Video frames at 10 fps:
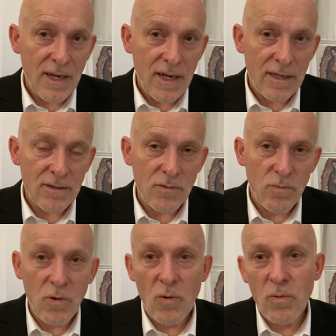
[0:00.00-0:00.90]
And
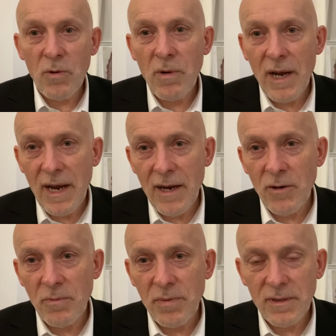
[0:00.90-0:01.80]
what will
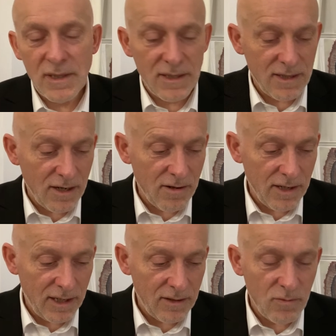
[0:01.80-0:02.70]
help
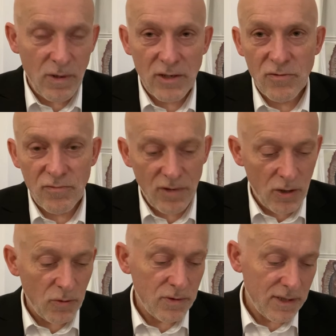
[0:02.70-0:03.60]
decide which
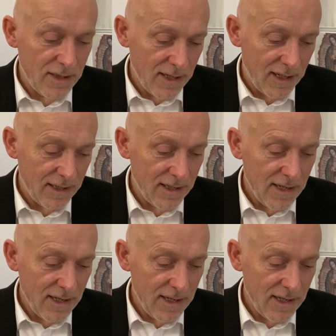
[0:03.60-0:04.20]
road to take?